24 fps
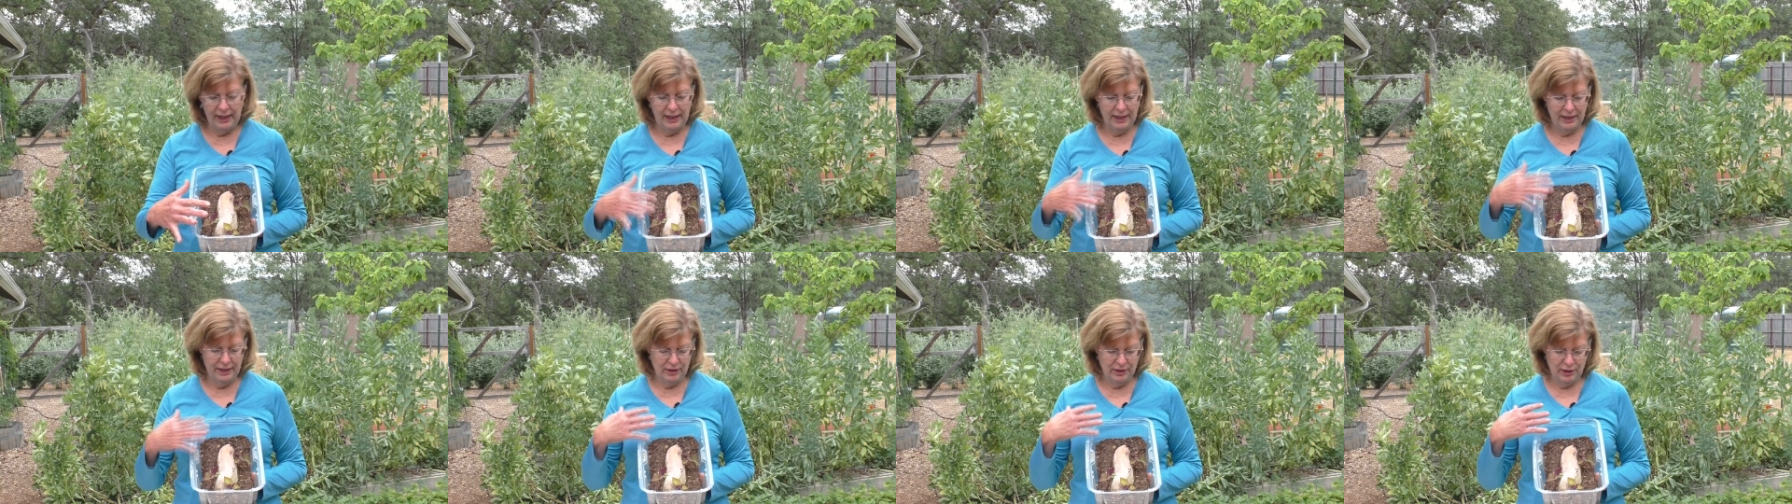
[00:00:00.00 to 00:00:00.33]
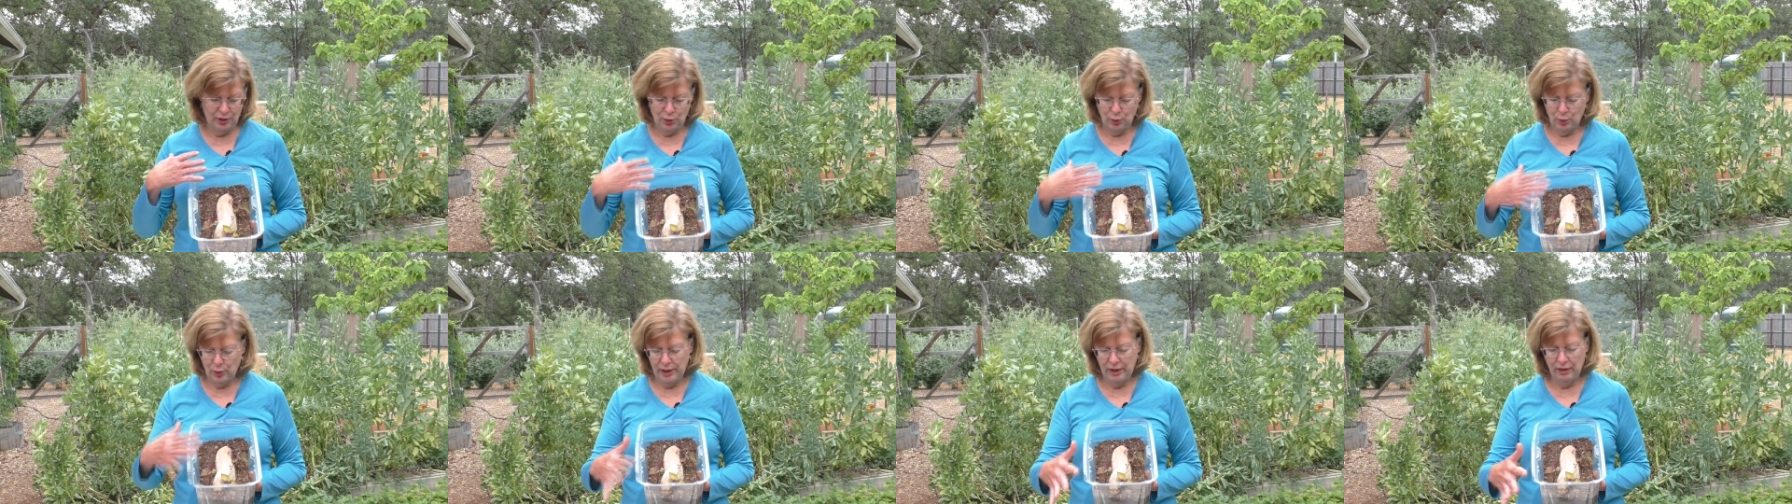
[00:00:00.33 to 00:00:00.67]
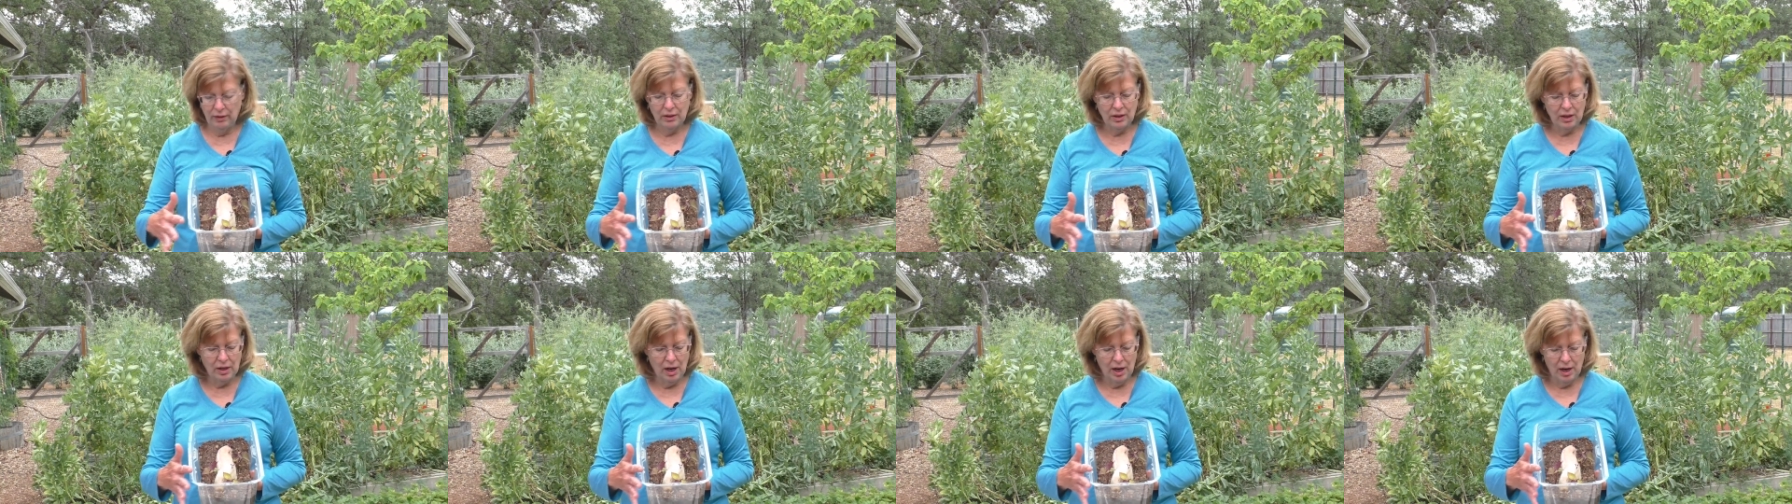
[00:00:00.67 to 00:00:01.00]
in soil
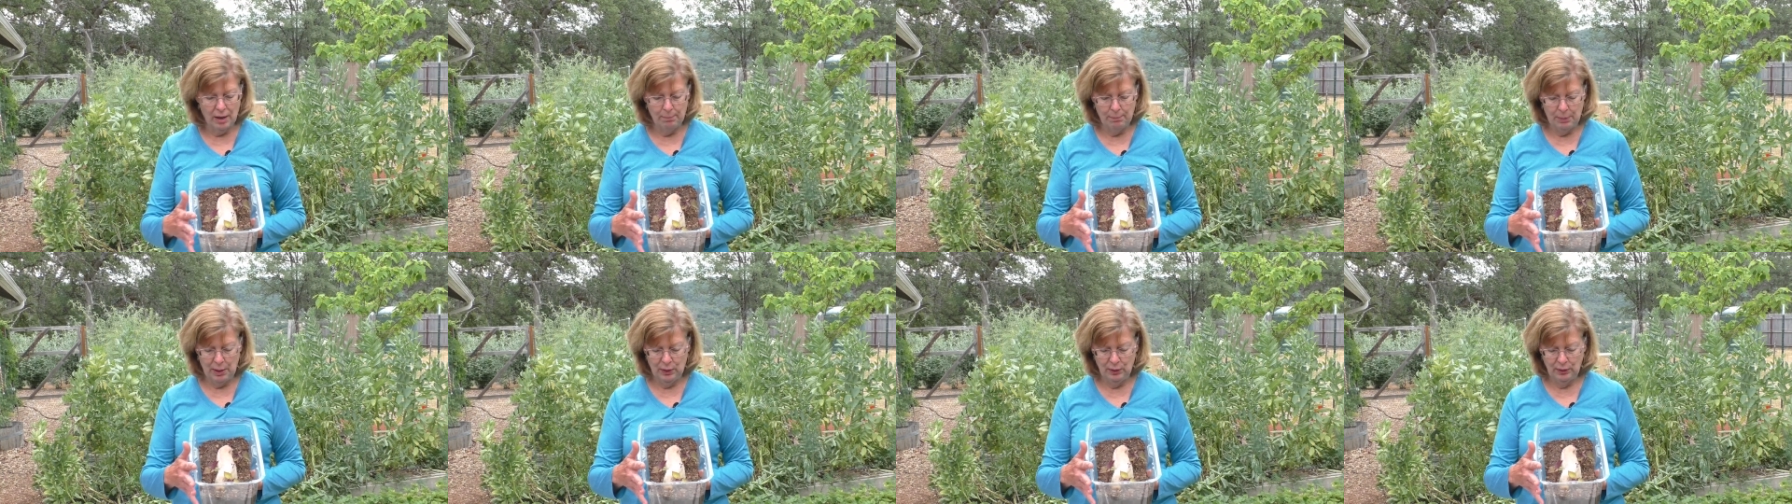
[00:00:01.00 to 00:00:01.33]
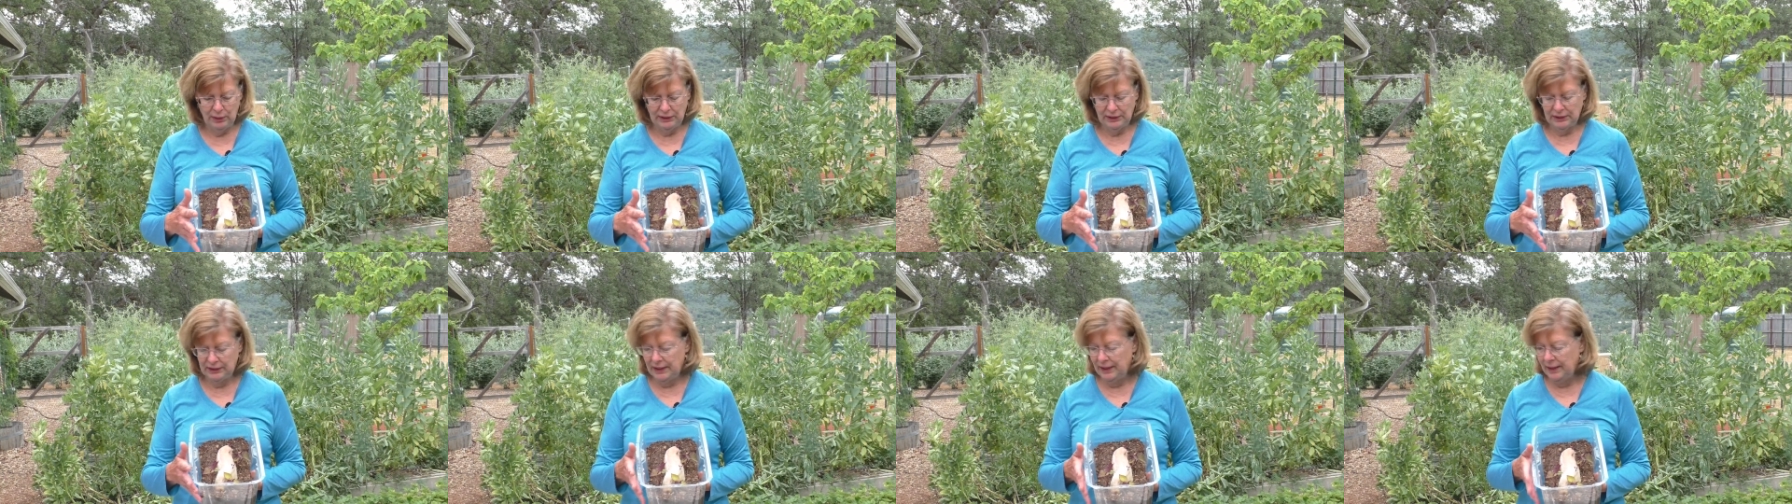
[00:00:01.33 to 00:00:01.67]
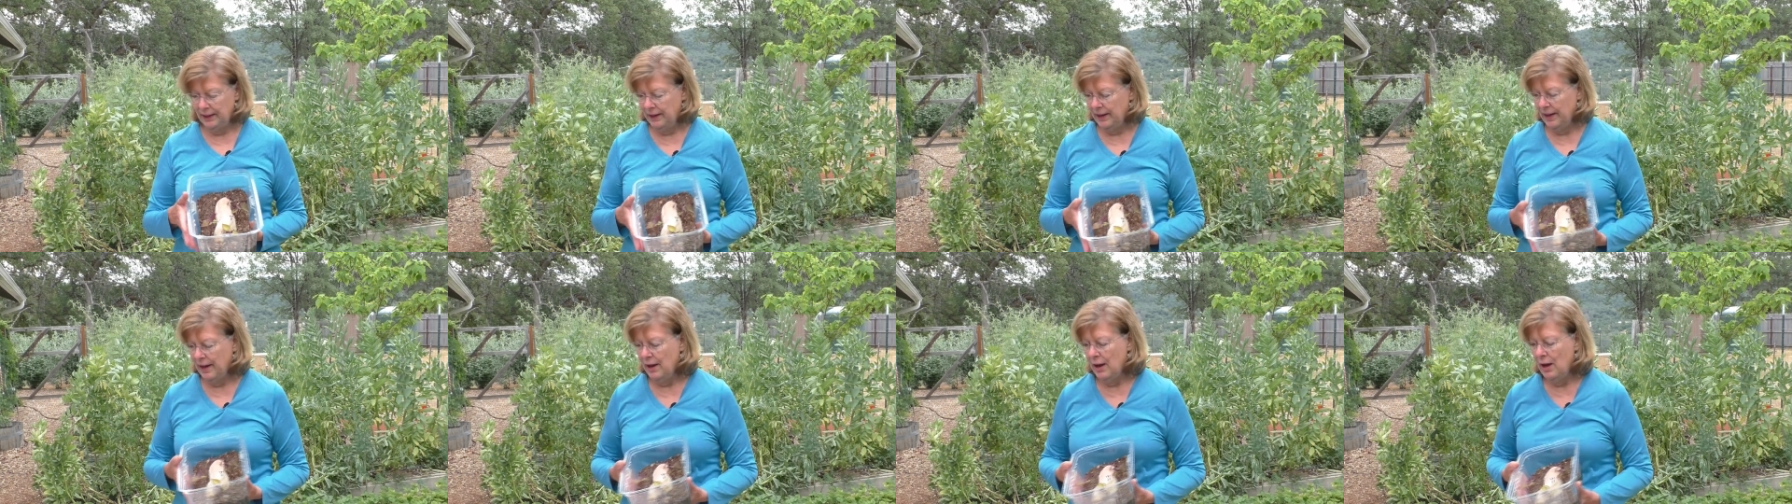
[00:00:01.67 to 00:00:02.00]
or compost,
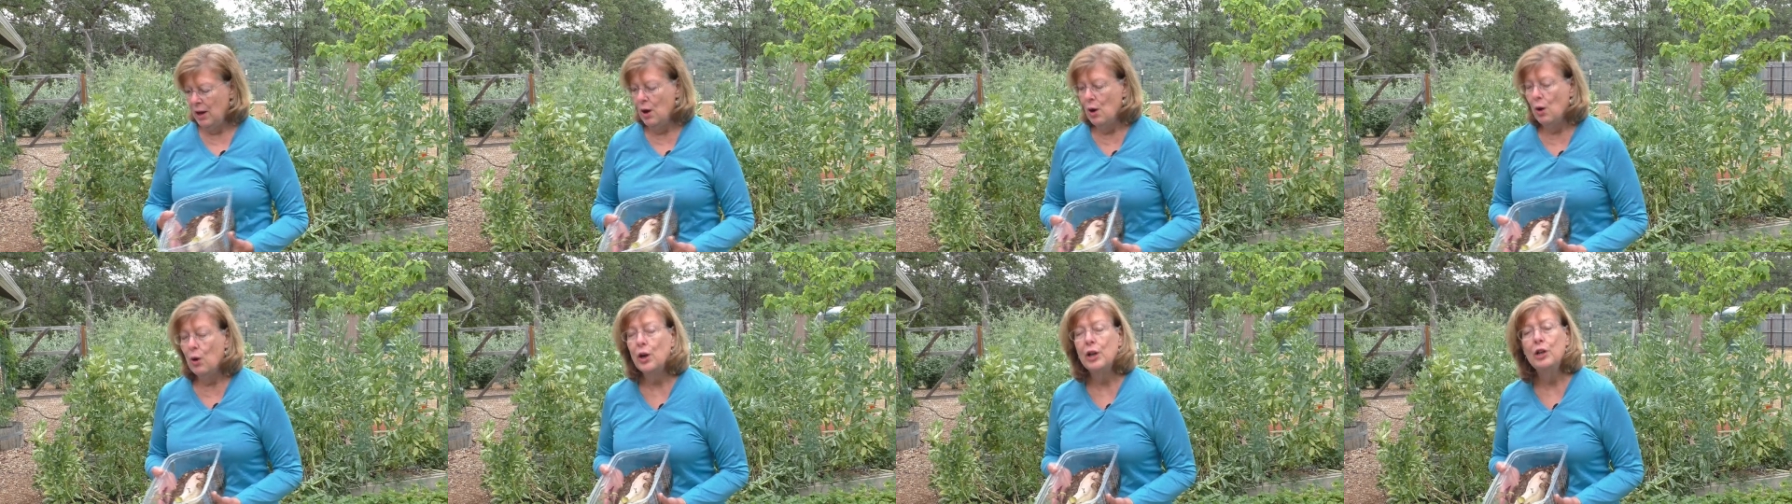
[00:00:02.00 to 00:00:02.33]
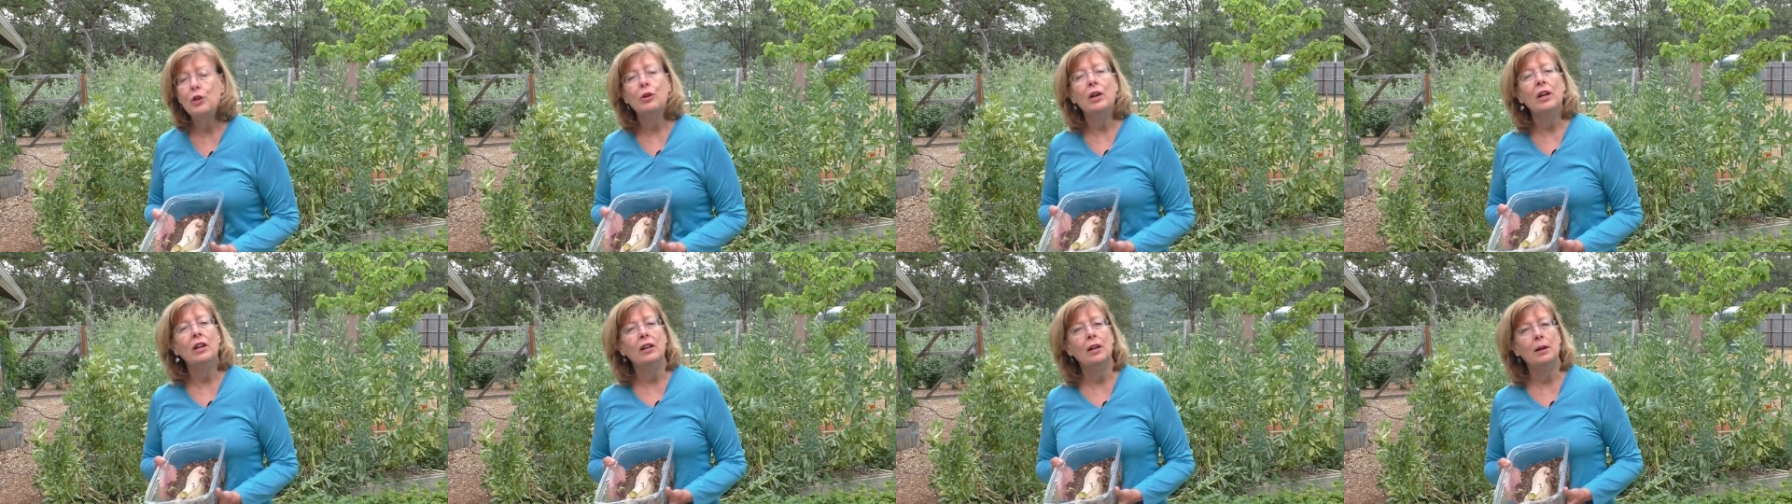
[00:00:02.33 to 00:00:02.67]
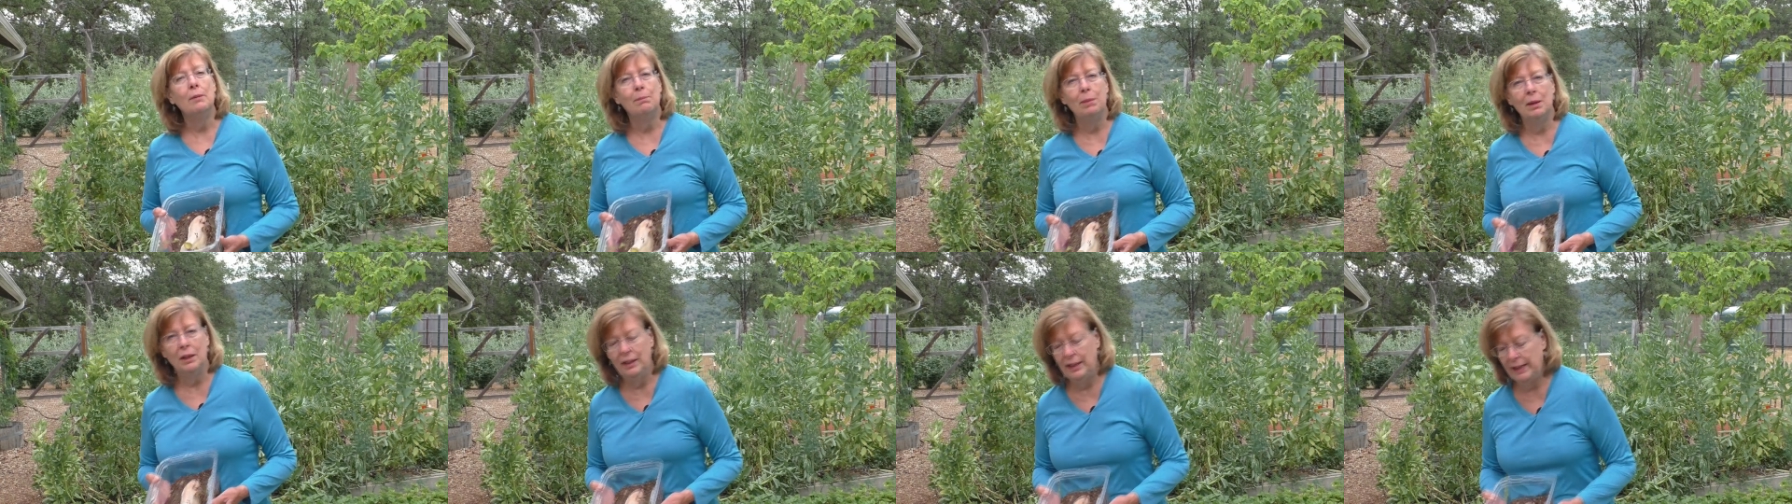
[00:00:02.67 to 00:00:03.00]
or you can
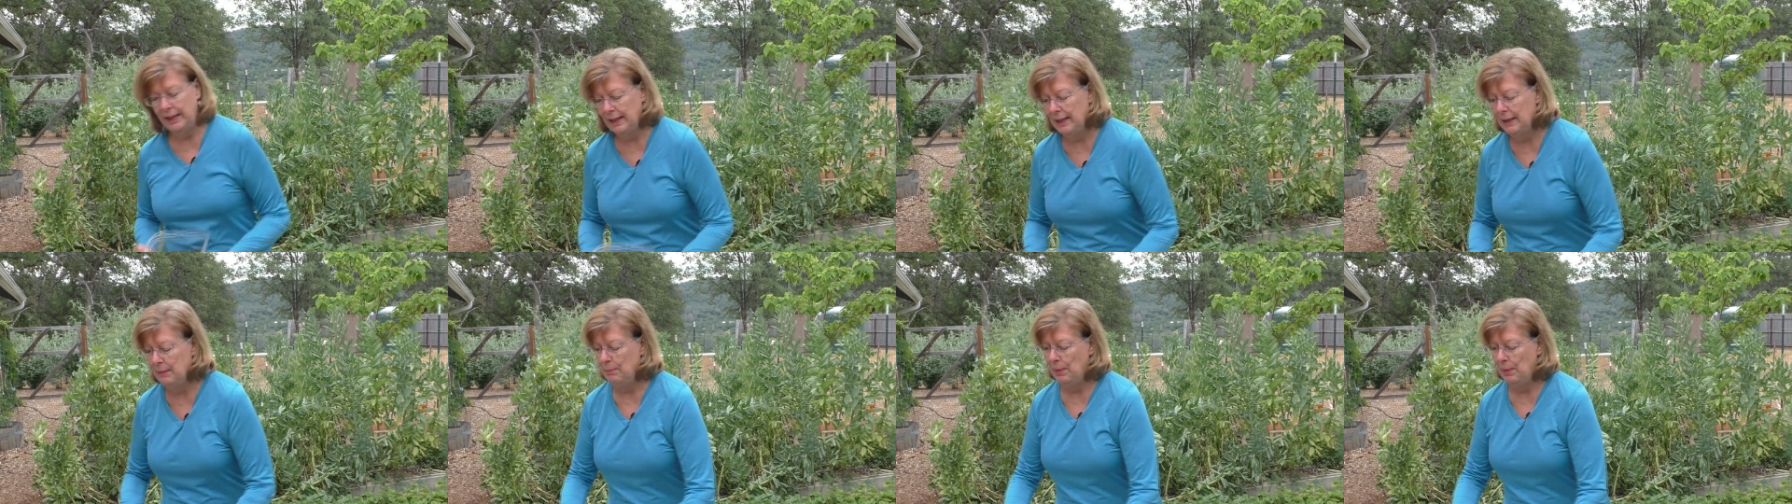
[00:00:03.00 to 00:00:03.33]
completely